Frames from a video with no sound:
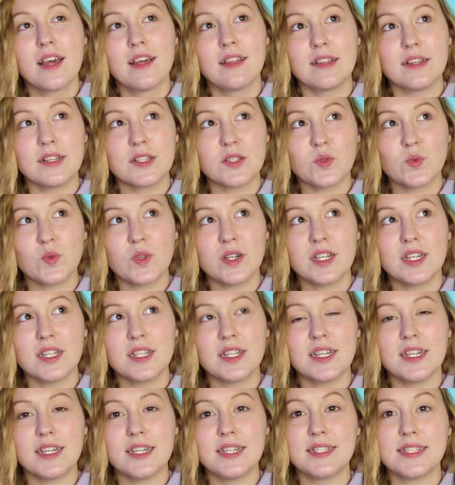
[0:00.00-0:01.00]
this one
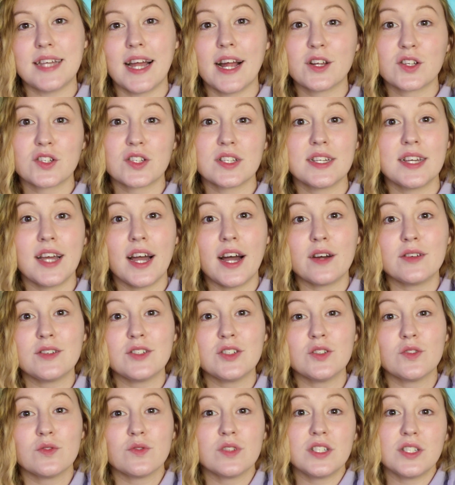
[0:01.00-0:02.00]
is actually how
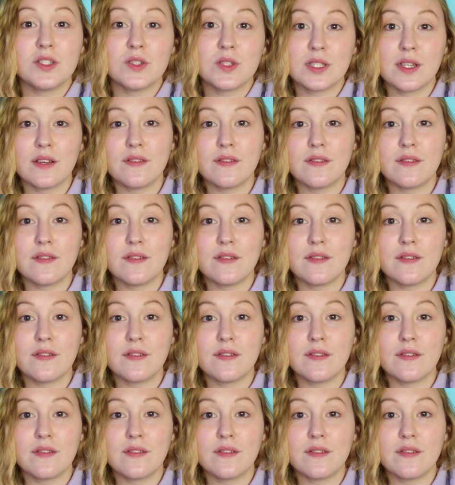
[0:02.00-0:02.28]
to reduce